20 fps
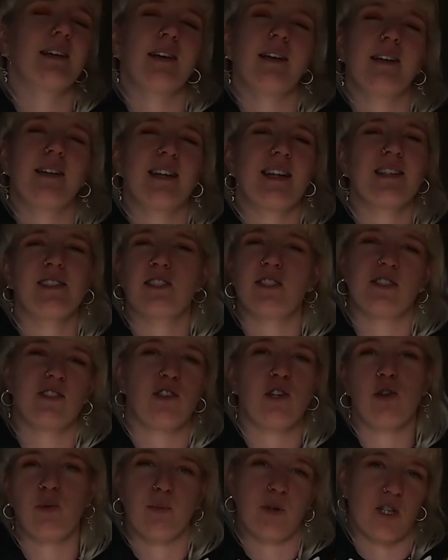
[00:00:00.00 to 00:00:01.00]
that's just
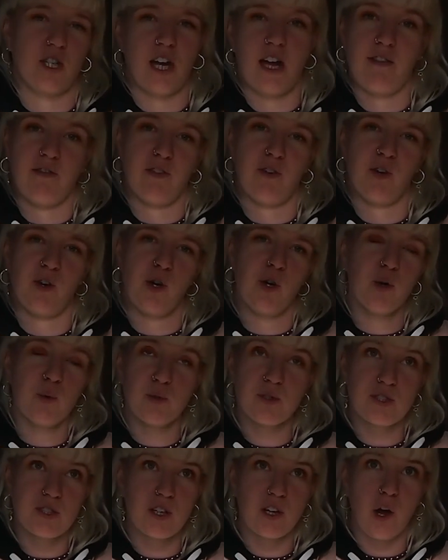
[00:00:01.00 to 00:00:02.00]
too much effort. Who
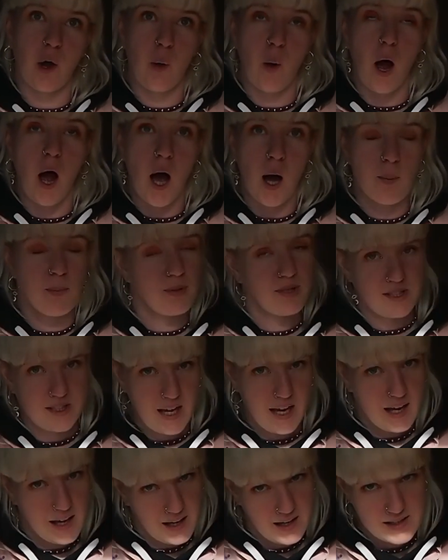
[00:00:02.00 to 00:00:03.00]
wants to go
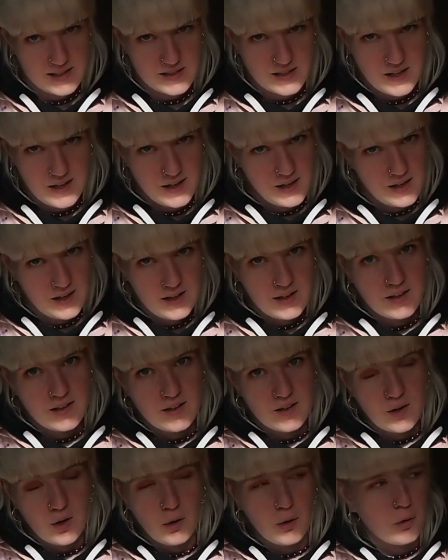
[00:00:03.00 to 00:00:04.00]
upstairs,
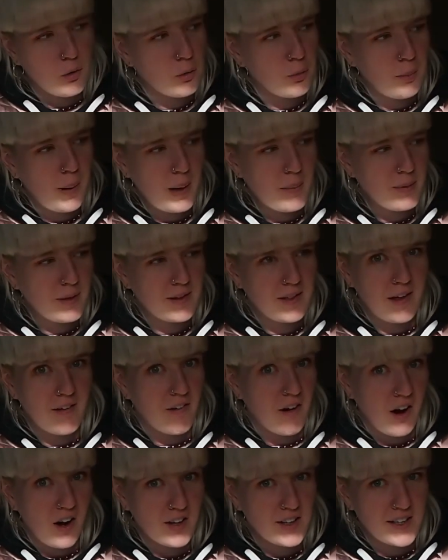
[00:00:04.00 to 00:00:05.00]
or maybe there
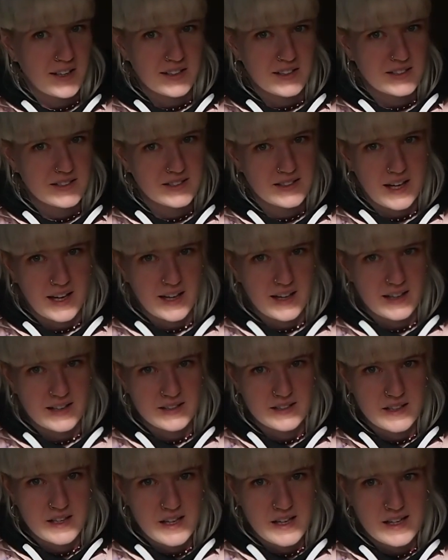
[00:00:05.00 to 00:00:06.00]
aren't any
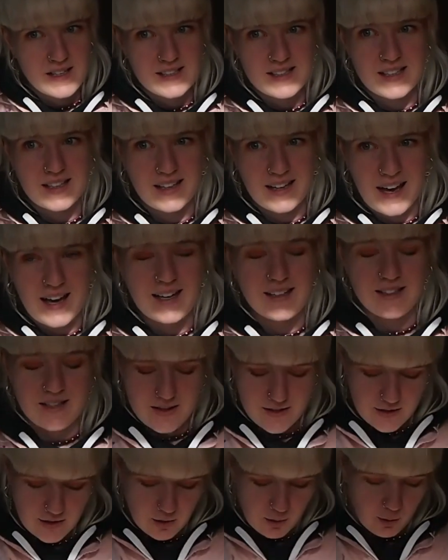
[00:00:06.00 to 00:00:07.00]
stairs, to get to
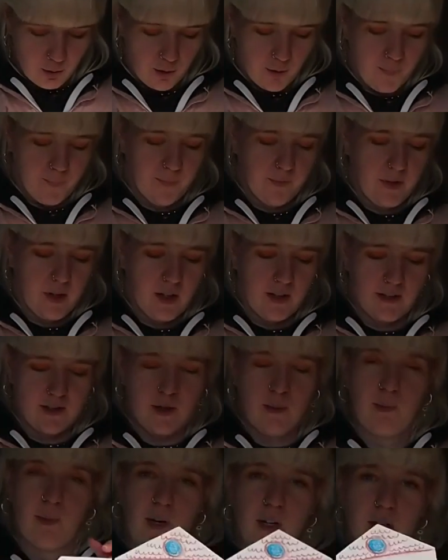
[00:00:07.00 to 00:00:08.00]
the door? So my